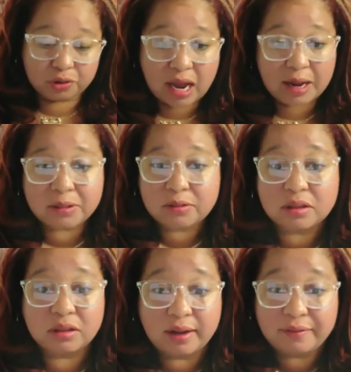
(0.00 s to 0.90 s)
So I
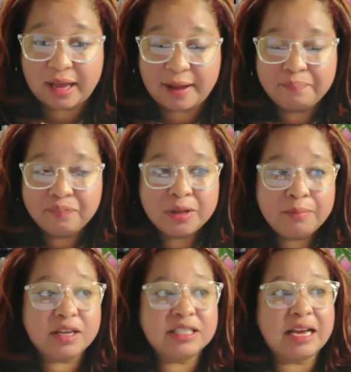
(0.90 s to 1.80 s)
absolutely love that
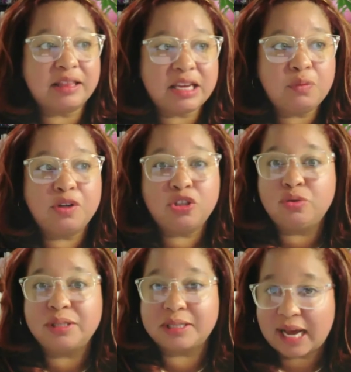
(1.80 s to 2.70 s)
because I think once you
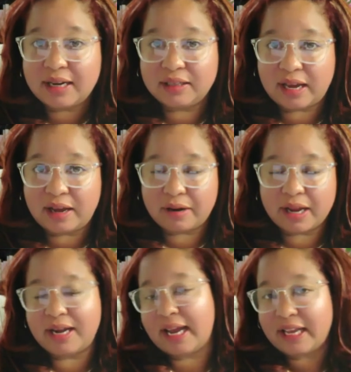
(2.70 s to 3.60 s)
decided that,
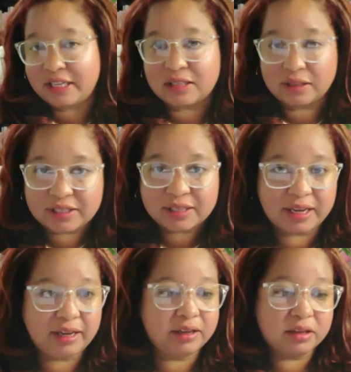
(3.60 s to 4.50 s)
right, and I guess
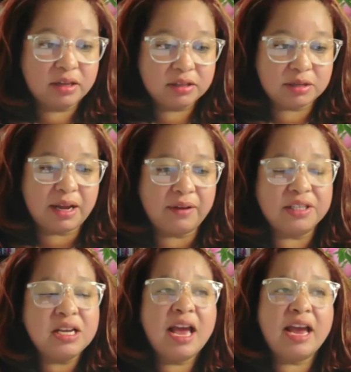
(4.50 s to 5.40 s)
listening mm-hmm. to my
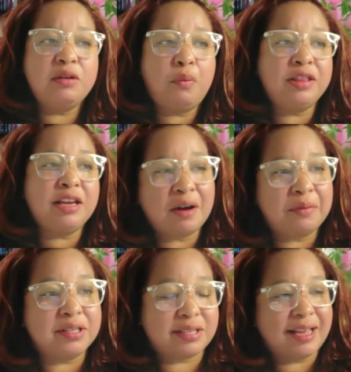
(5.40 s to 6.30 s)
advice, and the one thing I
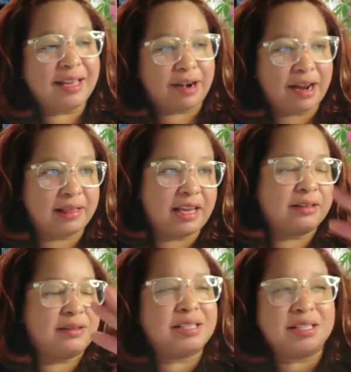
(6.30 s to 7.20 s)
will say, right,
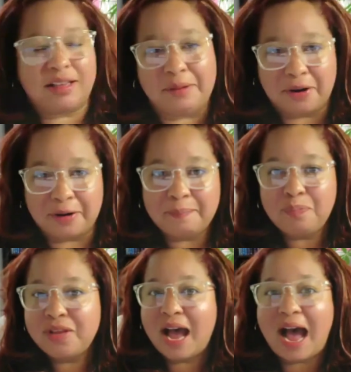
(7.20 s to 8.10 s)
like disclaimer,
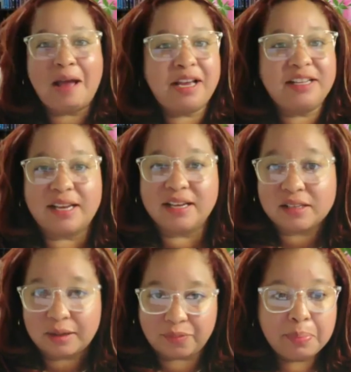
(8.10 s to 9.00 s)
I may say
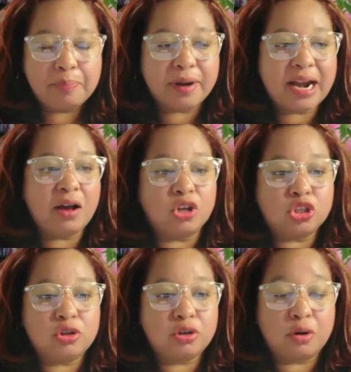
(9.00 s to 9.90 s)
some, but I
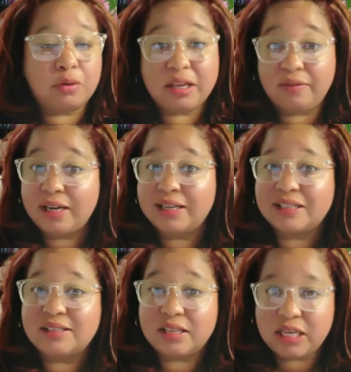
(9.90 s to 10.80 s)
also know even as a
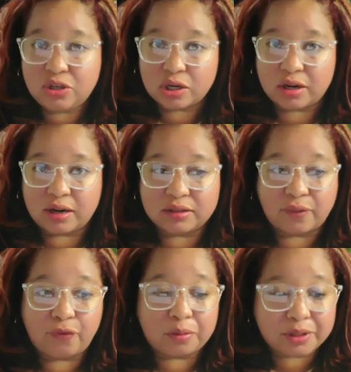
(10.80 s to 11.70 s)
teacher, as a
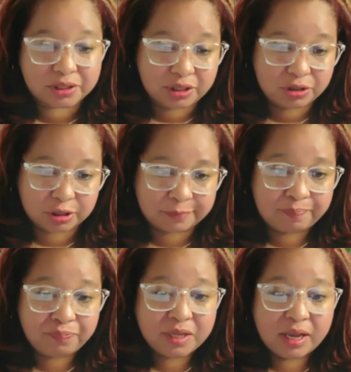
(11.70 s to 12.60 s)
former teacher,
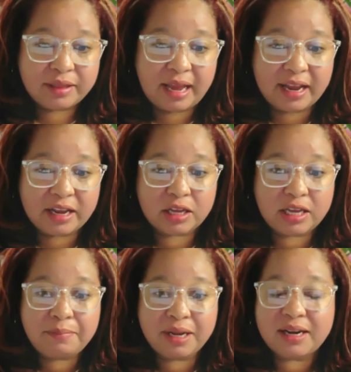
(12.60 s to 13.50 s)
that
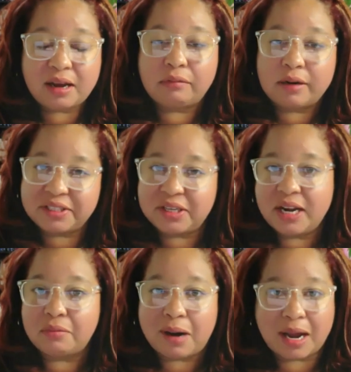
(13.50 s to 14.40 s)
it may not
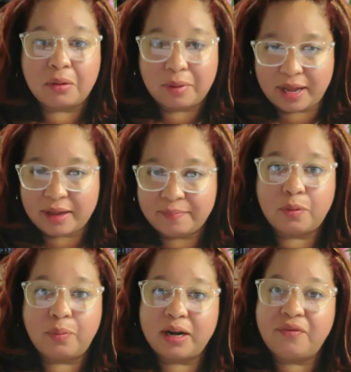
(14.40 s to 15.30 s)
resonate right away.
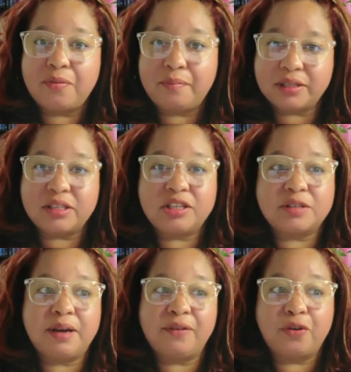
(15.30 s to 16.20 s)
Whatever message is
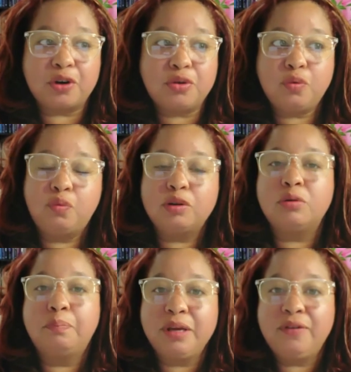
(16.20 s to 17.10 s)
meant for you
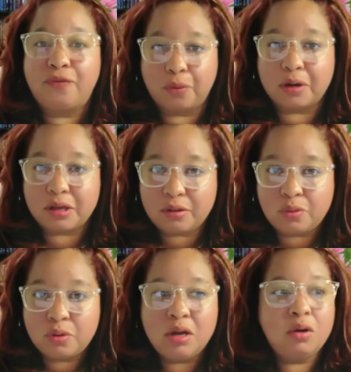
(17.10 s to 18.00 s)
will be for
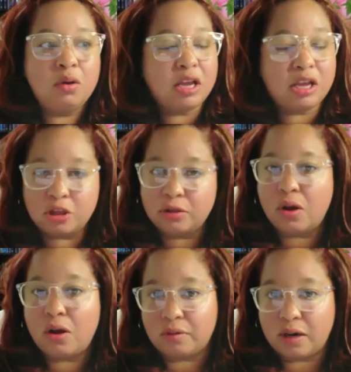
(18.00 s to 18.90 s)
you in the
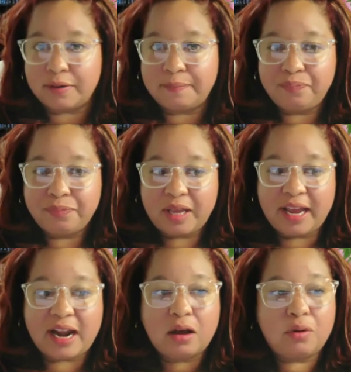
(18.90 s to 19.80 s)
long run.
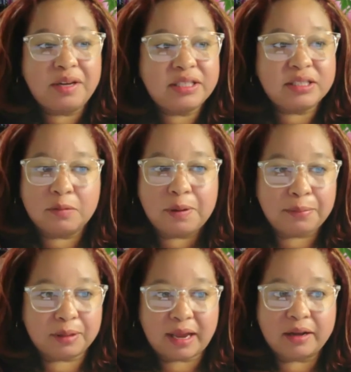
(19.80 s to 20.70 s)
And I always tell
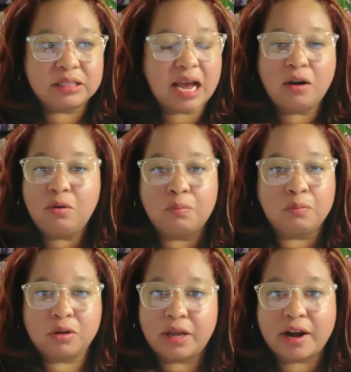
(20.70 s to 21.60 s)
people that I was like, I don't
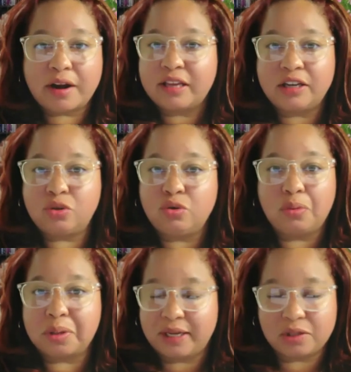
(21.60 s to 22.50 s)
care that you
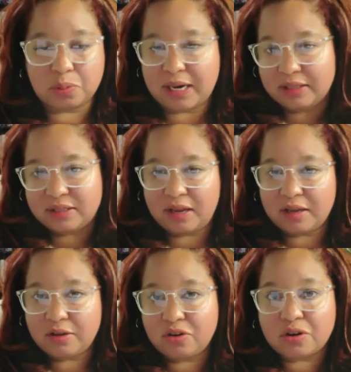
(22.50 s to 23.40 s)
go against what I say.
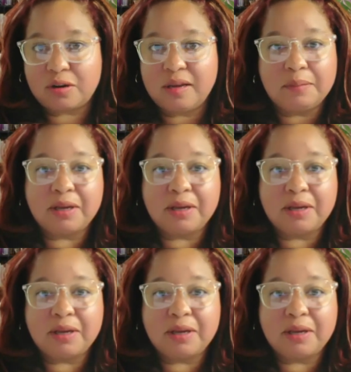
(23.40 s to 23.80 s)
You know what I mean?